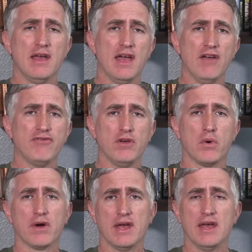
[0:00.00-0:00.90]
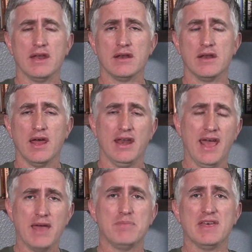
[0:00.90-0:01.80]
If you are in an
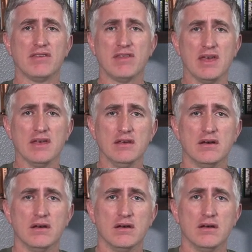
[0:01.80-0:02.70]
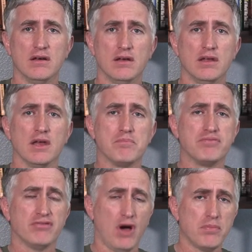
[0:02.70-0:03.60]
APC, you
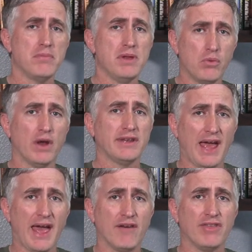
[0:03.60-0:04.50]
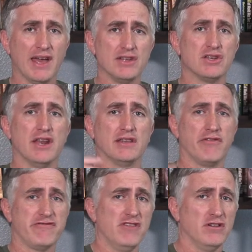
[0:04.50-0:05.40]
probably want to have the engine at the
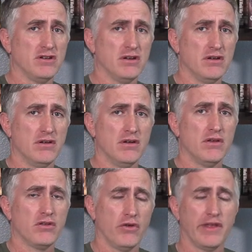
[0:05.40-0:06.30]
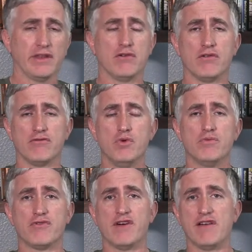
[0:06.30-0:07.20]
front so that there is room
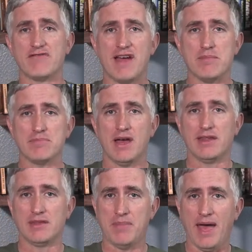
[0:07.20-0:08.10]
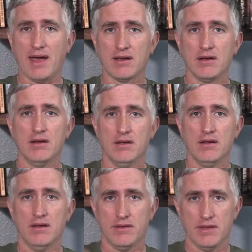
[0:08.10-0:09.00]
for a ramp at the back
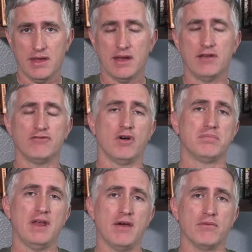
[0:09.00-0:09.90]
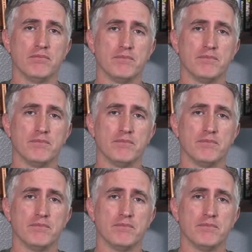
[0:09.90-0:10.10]
that you can drop down.